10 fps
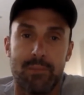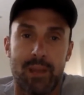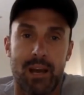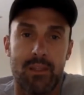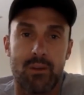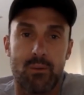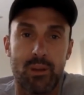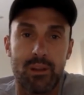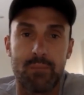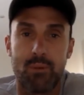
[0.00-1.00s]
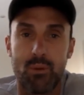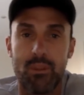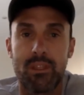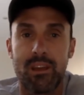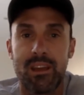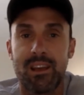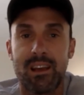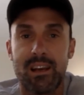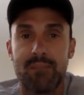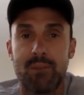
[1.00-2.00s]
And the real important thing,
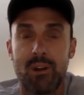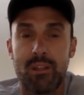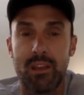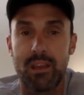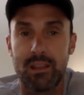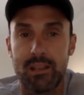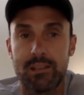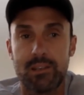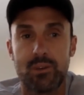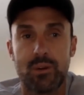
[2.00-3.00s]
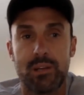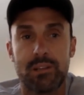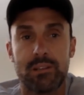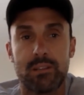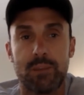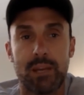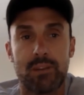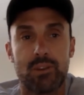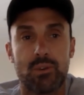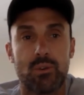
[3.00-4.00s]
I think, in these situations is
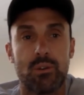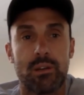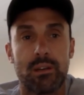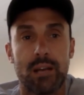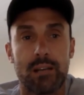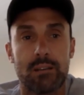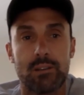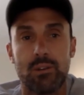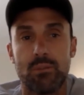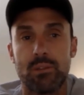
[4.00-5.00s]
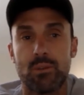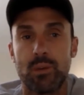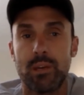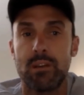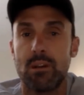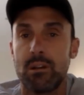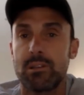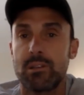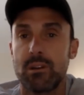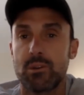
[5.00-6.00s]
making sure that us as humans, we
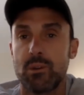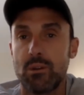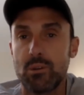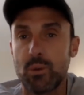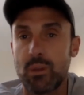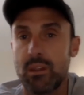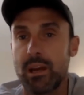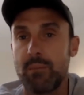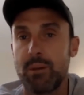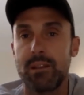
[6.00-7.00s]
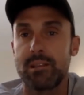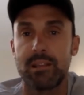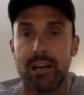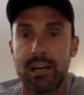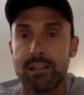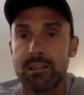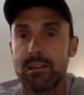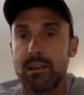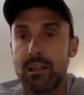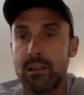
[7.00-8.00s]
acknowledge those roles, whether they be the stars,
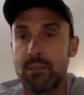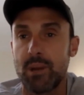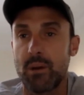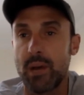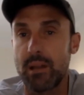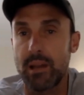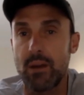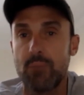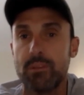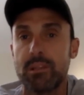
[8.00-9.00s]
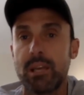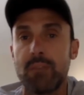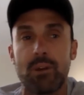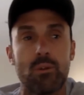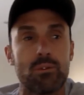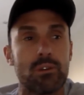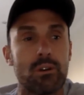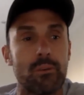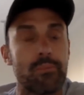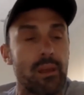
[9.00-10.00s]
and let them know how they help the team. But
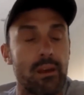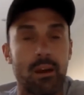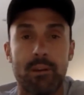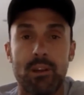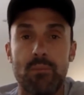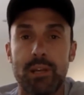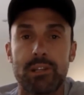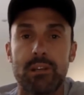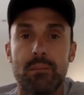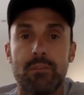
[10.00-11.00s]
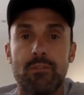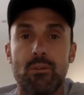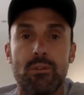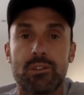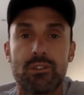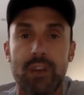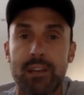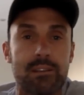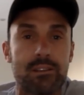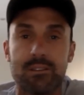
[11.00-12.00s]
also, I mean, you mentioned it before, the
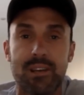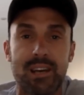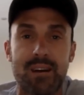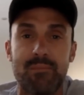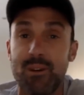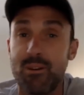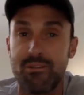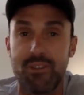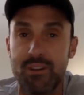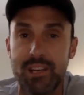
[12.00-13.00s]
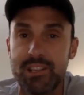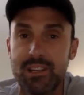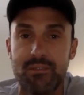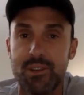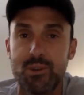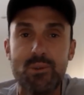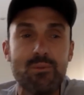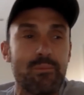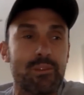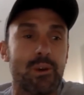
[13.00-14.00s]
strengths of each
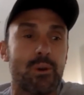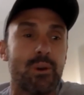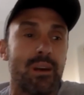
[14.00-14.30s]
individual. So